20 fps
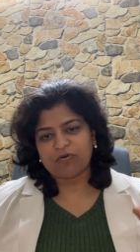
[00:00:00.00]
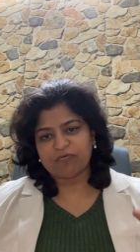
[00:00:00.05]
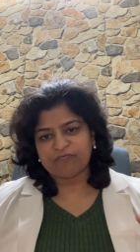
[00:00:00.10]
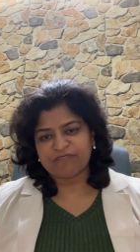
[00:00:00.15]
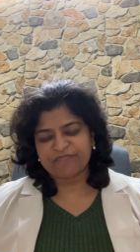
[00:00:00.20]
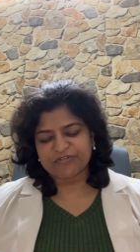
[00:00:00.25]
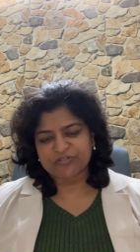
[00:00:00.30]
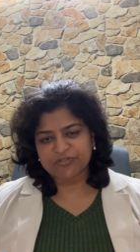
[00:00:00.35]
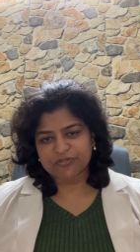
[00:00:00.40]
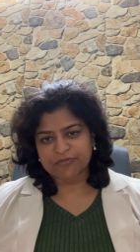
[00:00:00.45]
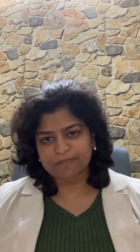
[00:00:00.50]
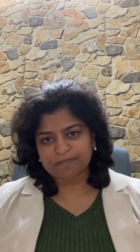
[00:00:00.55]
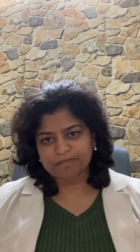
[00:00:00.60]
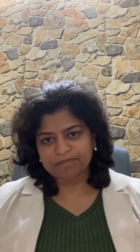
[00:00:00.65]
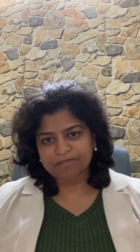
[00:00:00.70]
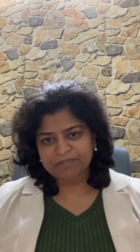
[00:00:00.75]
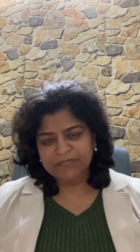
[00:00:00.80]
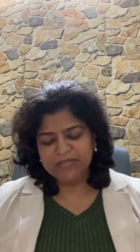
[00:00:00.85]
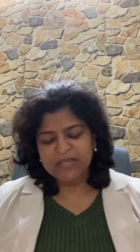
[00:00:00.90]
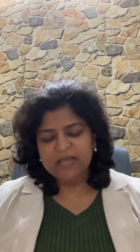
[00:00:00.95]
vision.
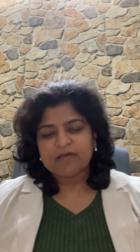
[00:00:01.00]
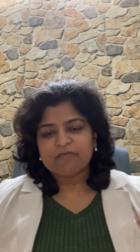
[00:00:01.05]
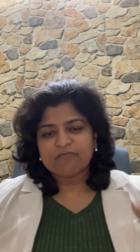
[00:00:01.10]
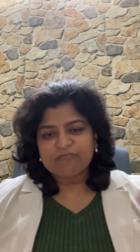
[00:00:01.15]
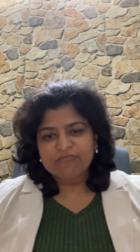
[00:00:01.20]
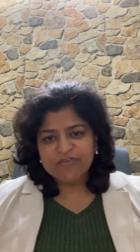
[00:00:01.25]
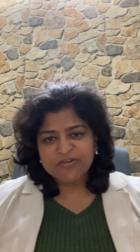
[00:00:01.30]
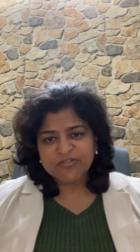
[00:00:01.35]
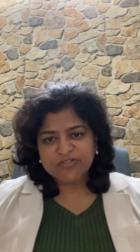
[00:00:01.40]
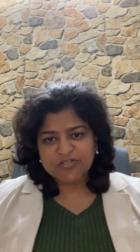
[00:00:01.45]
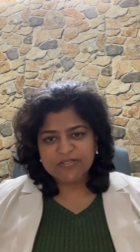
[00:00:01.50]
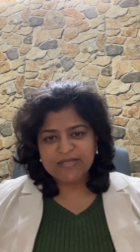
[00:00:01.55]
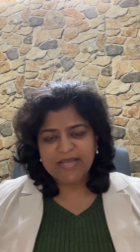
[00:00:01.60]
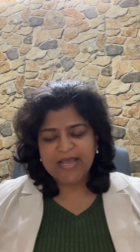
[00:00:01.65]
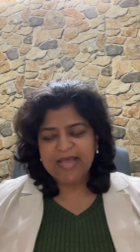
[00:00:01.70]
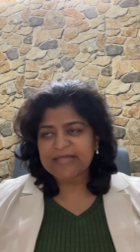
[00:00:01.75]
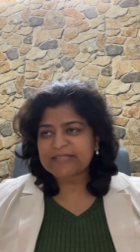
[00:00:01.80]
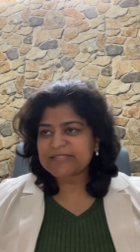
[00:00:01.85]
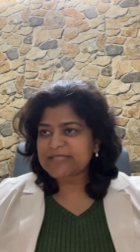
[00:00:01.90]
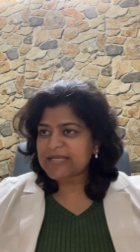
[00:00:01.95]
Vision
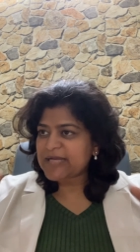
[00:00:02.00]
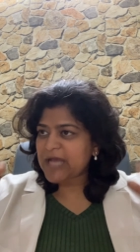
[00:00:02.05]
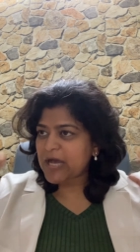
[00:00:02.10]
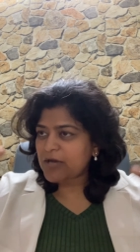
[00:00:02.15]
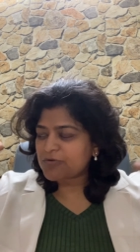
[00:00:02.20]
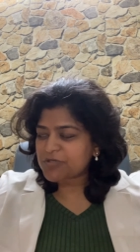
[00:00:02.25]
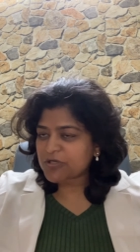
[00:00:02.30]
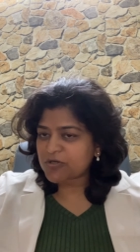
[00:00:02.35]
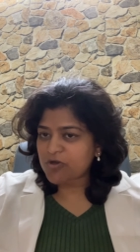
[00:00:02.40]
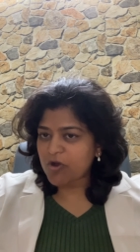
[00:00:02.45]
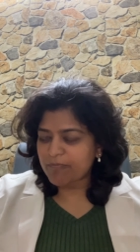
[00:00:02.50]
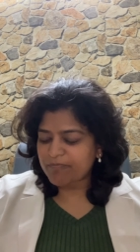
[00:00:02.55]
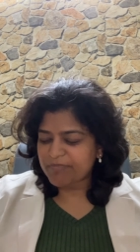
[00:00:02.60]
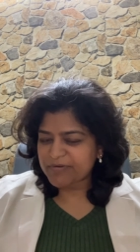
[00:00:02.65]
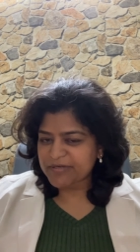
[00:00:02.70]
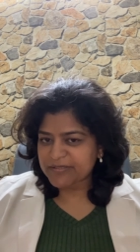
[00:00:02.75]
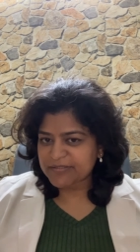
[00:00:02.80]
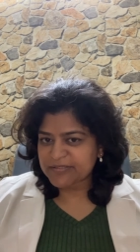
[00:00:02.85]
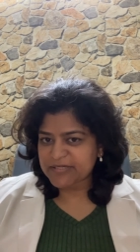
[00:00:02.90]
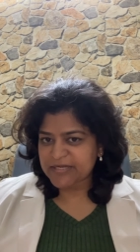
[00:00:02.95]
has an outer
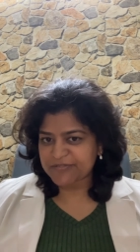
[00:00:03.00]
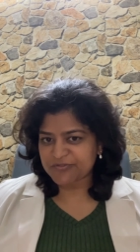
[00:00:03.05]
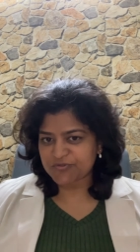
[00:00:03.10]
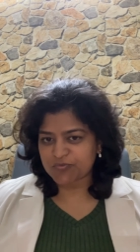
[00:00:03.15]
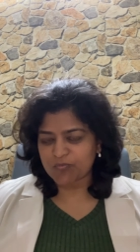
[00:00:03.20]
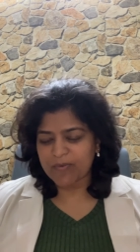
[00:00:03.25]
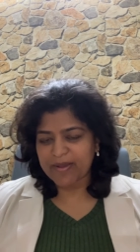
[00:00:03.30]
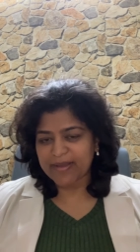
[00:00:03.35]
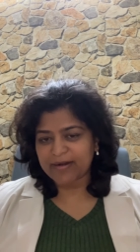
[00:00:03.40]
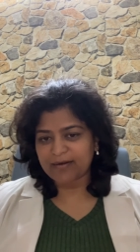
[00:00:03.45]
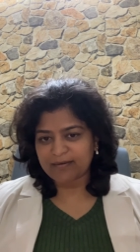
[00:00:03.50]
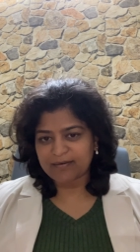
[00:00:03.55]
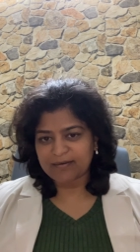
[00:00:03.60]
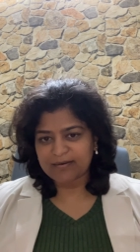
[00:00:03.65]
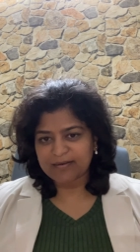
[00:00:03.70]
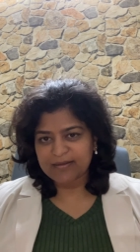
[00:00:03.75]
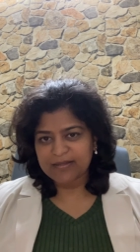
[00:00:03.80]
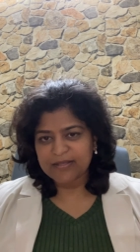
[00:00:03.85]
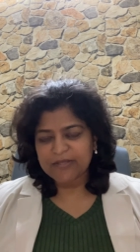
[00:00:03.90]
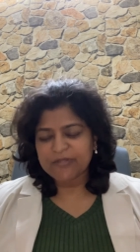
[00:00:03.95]
component as well.
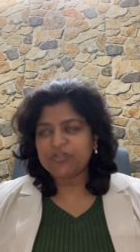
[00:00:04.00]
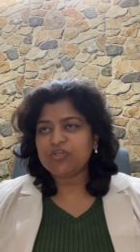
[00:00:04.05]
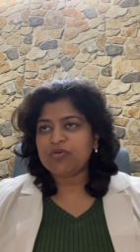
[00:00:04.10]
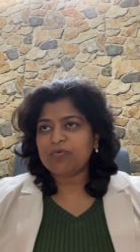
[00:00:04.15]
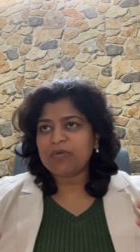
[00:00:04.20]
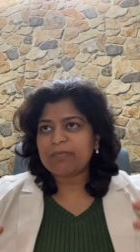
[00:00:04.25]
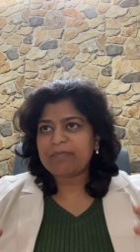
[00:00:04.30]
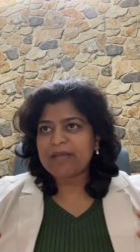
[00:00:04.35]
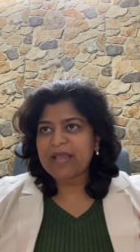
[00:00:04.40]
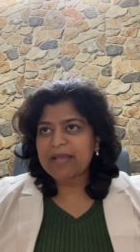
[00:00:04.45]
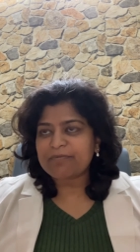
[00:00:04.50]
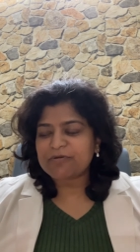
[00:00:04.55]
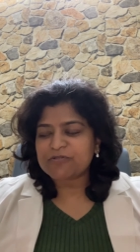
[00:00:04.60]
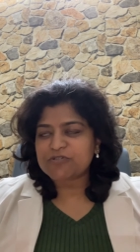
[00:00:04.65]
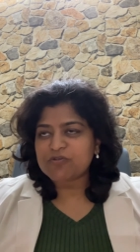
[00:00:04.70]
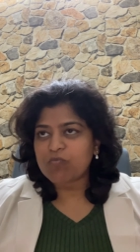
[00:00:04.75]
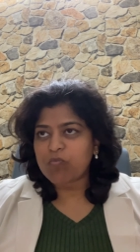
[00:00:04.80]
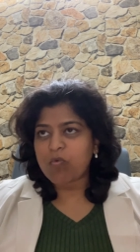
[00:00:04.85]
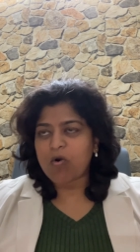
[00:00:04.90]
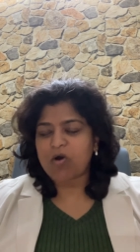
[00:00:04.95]
You will be able
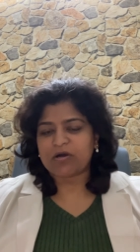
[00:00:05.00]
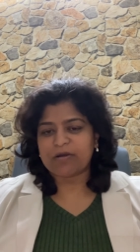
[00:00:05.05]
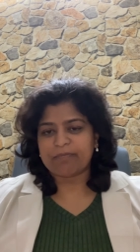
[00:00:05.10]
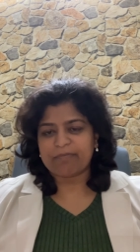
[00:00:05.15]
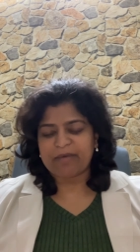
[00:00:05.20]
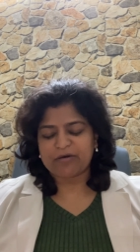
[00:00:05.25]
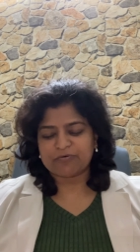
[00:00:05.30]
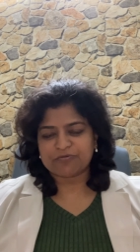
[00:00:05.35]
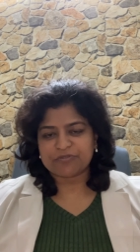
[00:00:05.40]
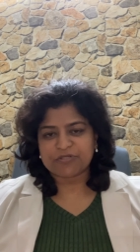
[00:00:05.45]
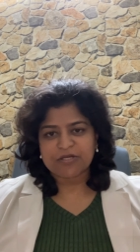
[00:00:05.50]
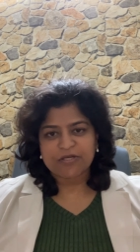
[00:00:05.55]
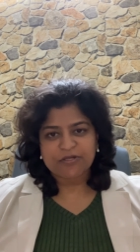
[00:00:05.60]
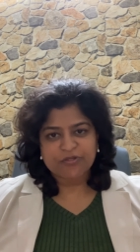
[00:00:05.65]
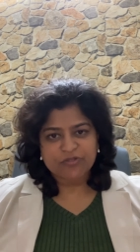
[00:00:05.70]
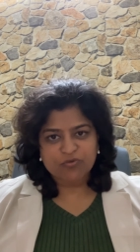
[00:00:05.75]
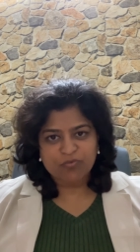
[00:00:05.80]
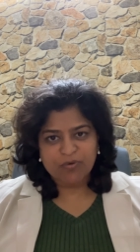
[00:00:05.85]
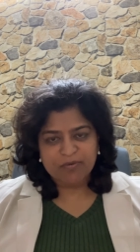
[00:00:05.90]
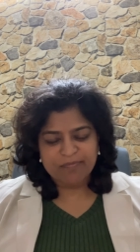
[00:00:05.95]
to walk about,
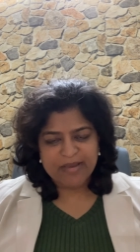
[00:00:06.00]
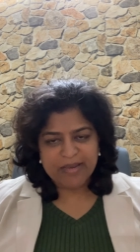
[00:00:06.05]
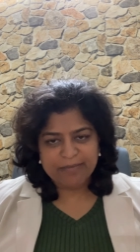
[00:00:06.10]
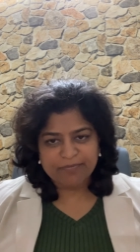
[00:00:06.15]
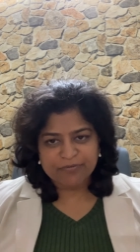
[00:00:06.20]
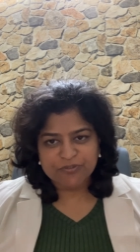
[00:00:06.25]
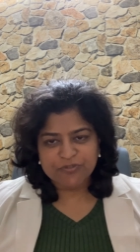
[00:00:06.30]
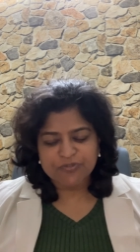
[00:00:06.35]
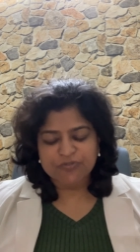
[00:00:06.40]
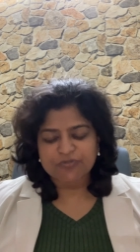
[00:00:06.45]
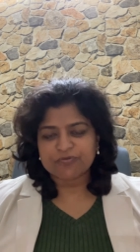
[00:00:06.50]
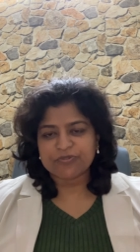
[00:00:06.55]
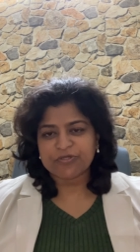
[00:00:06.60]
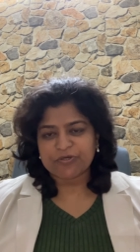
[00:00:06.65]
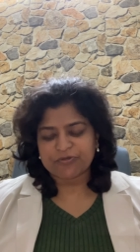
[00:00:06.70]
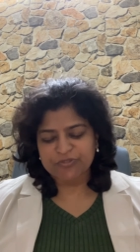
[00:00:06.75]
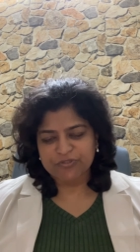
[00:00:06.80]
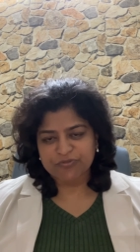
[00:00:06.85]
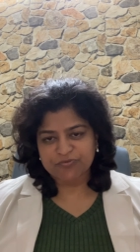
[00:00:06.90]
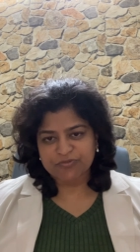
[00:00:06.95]
you will be able to do
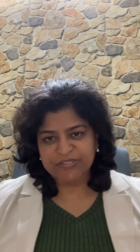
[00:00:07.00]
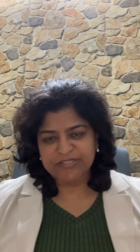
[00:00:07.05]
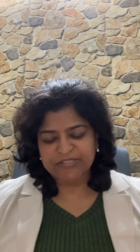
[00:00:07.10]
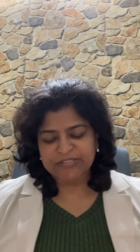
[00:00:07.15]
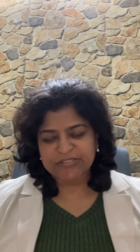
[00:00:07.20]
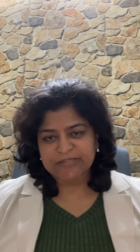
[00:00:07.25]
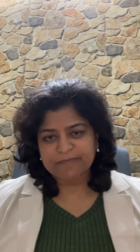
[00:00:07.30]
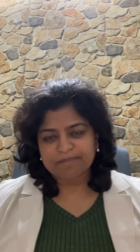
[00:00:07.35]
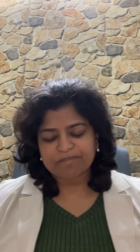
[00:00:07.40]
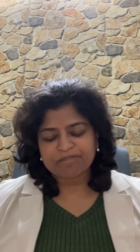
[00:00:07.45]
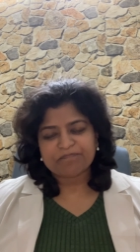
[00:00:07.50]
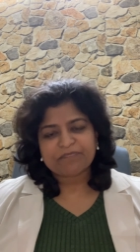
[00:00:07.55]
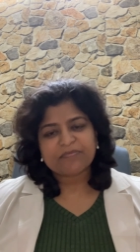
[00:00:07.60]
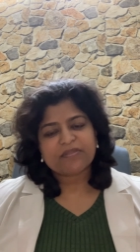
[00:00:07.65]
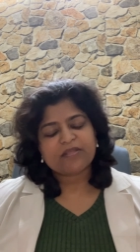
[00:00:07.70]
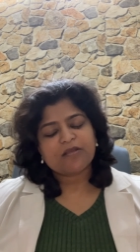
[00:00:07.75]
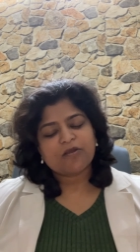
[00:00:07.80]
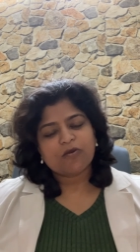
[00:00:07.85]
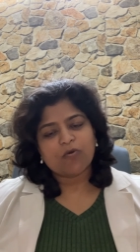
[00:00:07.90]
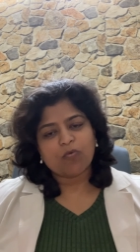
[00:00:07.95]
your duties
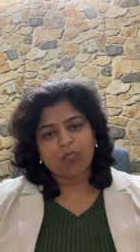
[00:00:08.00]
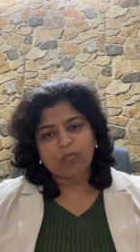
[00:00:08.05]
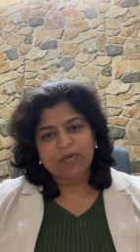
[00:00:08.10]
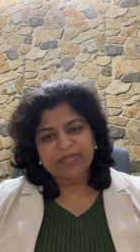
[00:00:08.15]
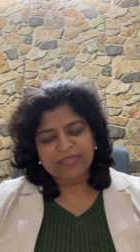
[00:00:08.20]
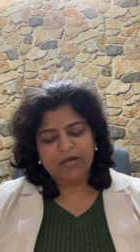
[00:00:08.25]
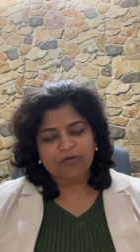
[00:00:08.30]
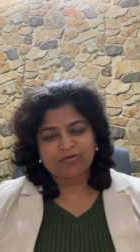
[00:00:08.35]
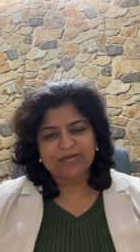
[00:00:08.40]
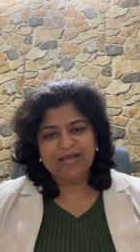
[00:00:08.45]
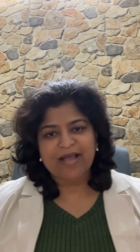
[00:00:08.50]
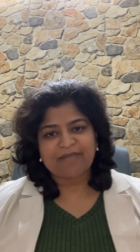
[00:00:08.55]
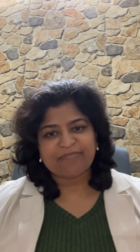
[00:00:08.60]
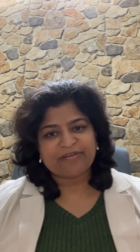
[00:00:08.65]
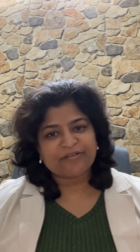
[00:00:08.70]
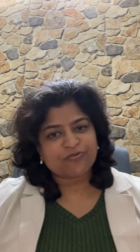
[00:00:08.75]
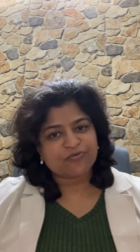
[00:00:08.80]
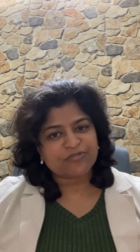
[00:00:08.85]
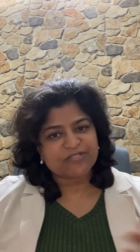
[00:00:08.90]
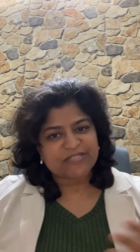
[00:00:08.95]
without
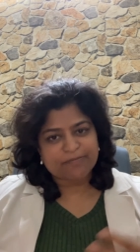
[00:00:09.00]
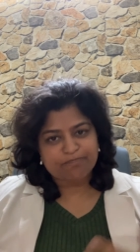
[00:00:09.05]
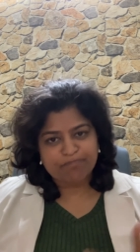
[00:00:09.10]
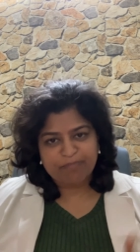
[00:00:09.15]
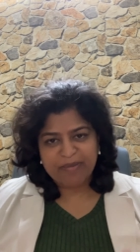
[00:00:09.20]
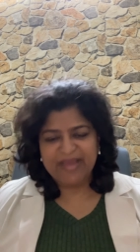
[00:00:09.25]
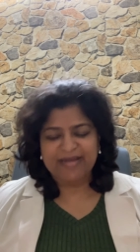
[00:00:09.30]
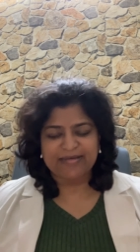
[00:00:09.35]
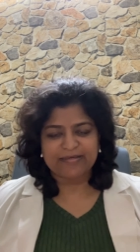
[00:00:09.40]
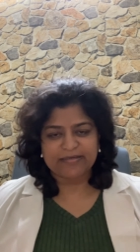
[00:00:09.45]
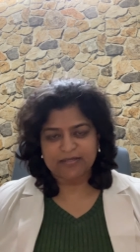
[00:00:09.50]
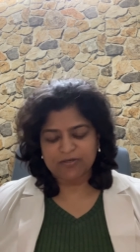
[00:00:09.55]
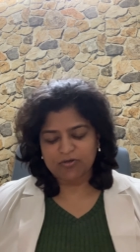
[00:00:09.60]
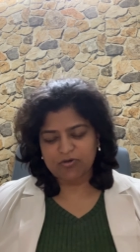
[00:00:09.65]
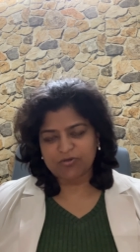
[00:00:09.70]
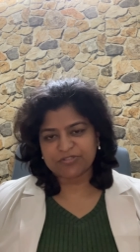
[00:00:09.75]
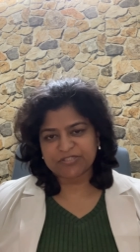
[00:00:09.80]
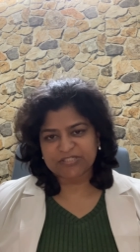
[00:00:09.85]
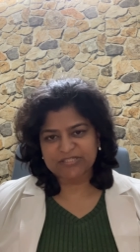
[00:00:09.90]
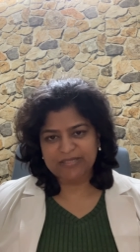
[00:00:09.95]
having to depend
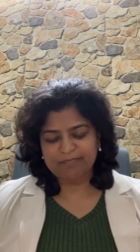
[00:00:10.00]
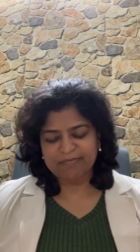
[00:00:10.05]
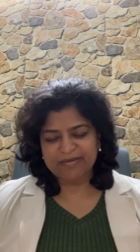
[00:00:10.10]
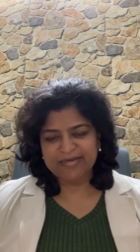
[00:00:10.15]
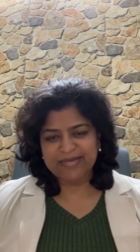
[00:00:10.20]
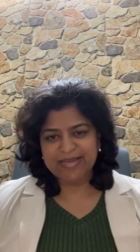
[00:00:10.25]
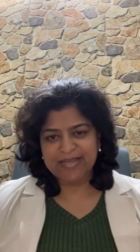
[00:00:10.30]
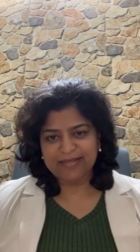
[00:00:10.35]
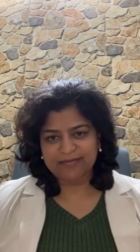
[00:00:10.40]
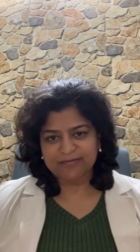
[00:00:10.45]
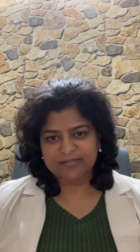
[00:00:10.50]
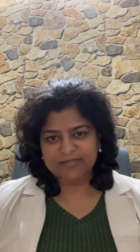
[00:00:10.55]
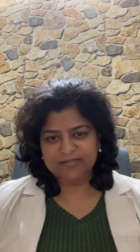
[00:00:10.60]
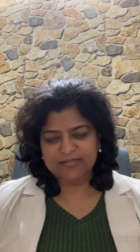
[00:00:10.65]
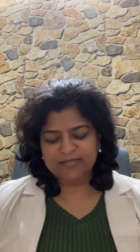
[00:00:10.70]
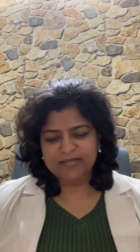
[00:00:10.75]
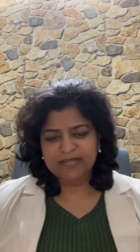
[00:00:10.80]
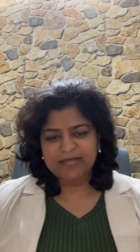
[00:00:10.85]
on somebody else.